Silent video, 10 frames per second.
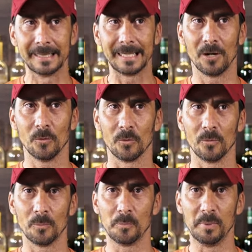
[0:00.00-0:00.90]
Now,
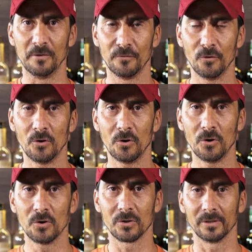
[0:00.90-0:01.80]

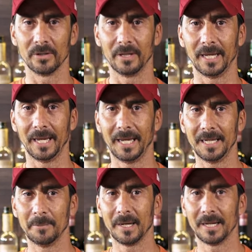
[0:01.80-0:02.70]
before
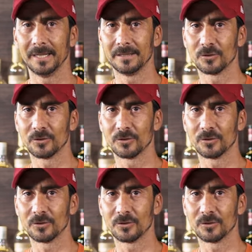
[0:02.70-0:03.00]
anybody